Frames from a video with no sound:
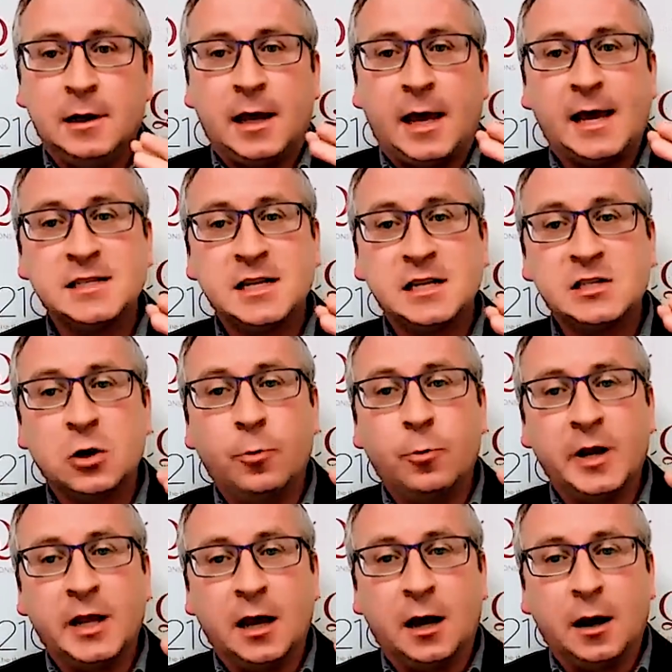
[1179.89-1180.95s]
As it's
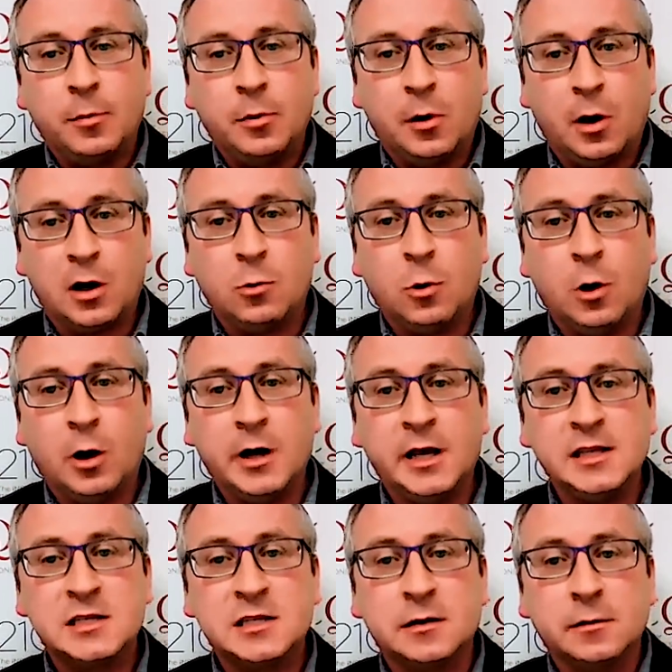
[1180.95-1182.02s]
opening up, Ottawa
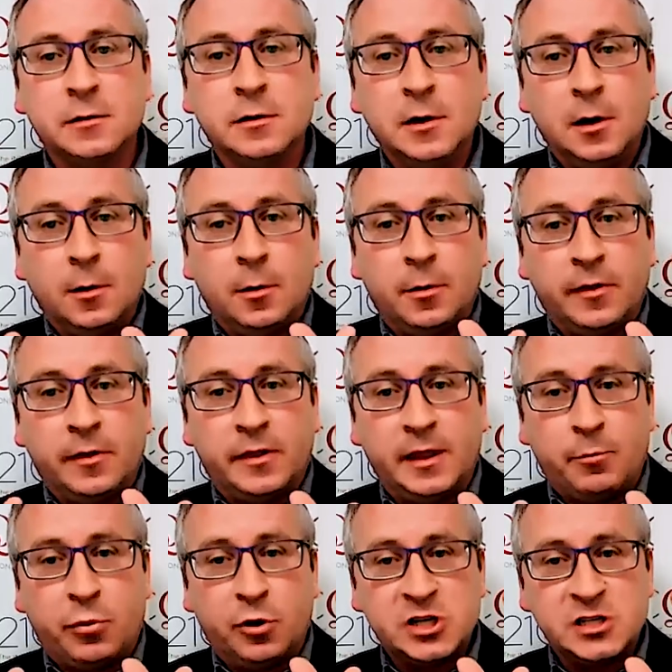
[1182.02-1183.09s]
needs to
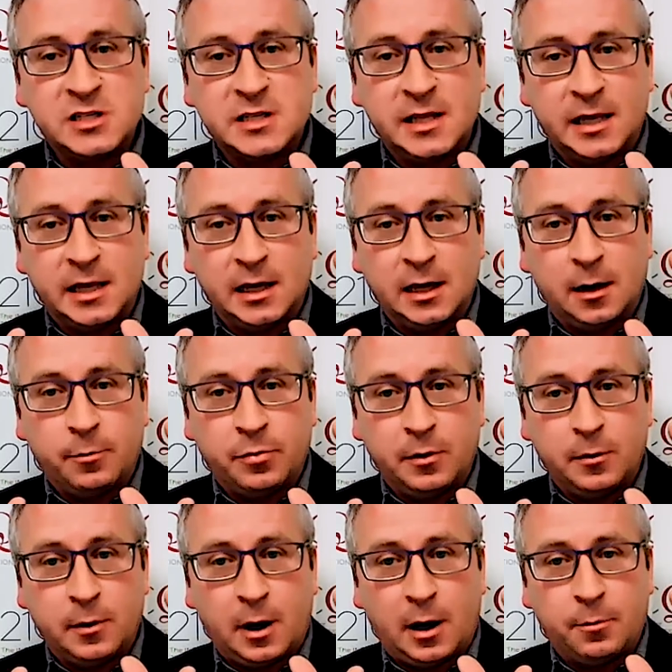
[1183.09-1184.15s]
think, push its thinking up
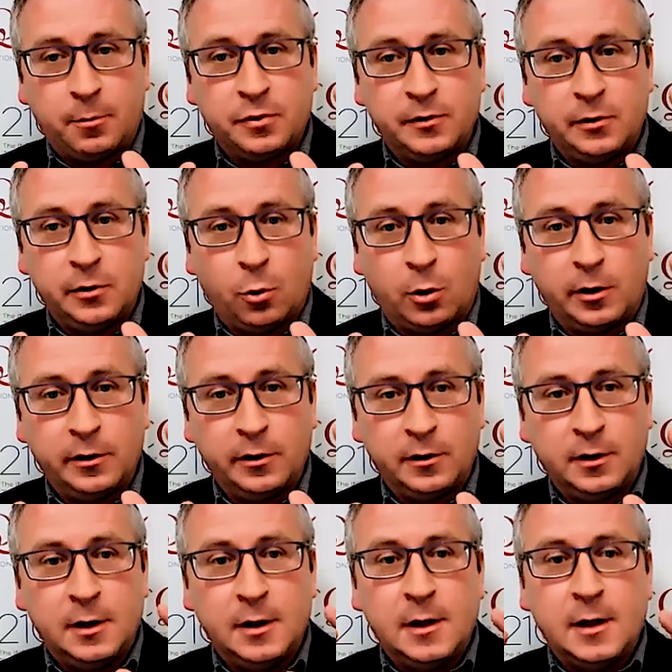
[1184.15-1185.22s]
up north.
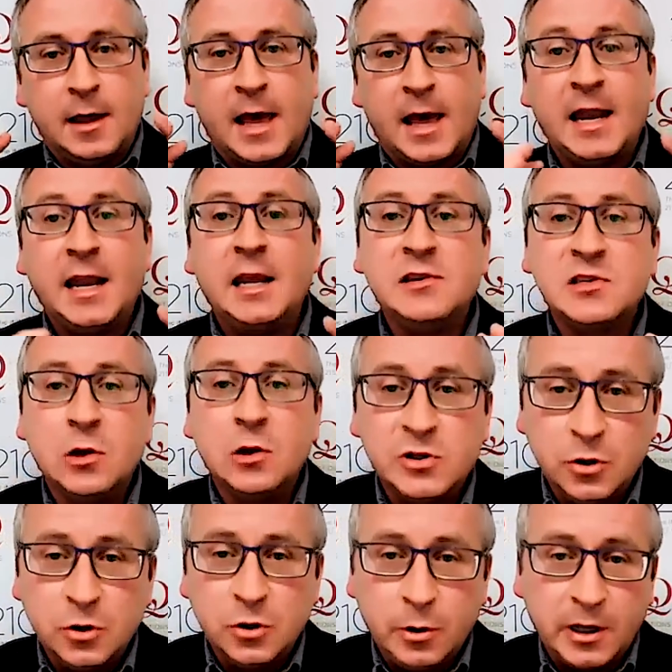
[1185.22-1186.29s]
And in so
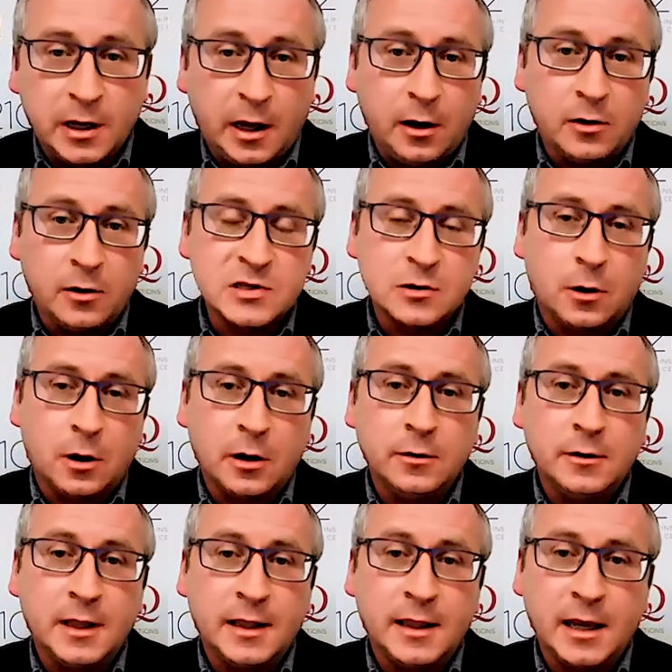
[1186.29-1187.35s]
doing, I also argue
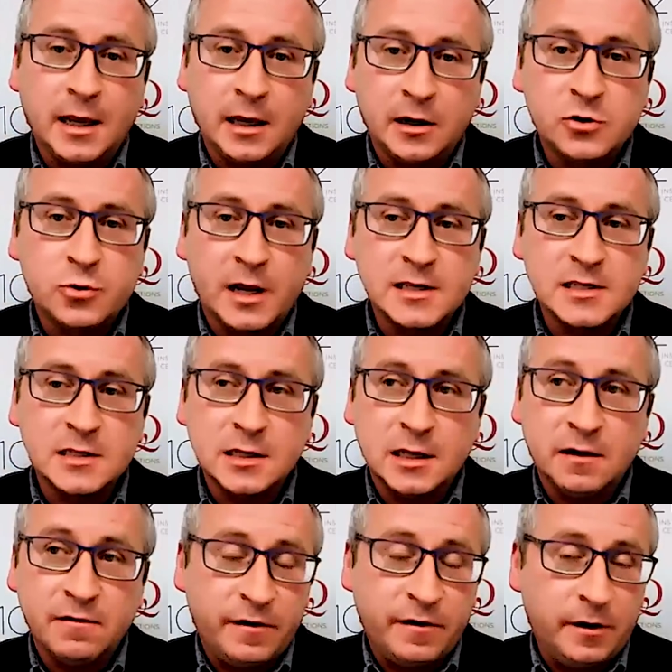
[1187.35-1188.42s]
that they can address
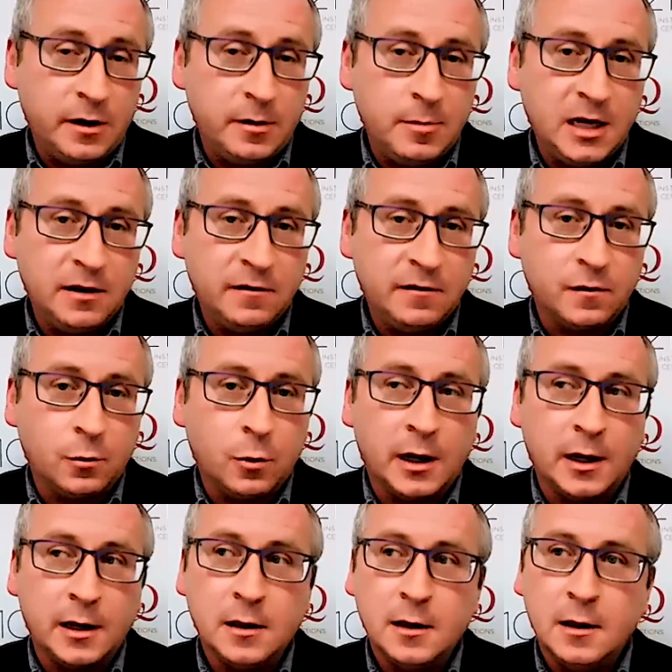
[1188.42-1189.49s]
in a very meaningful
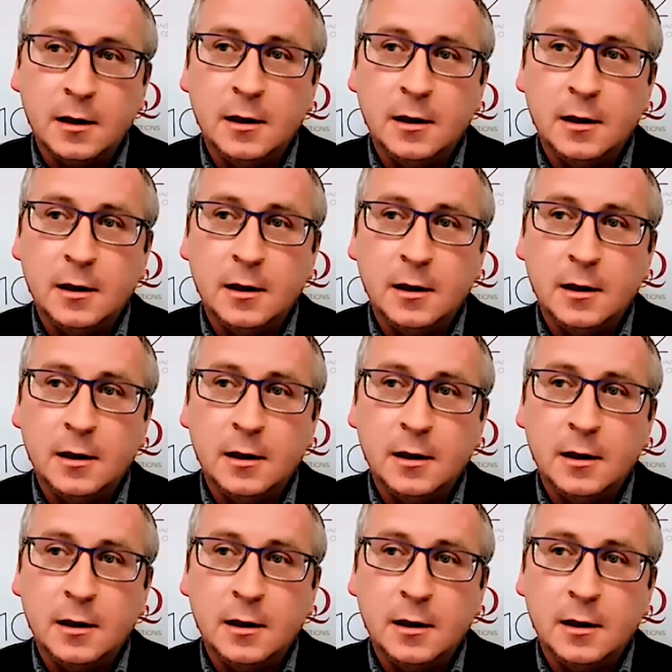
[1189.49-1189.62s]
way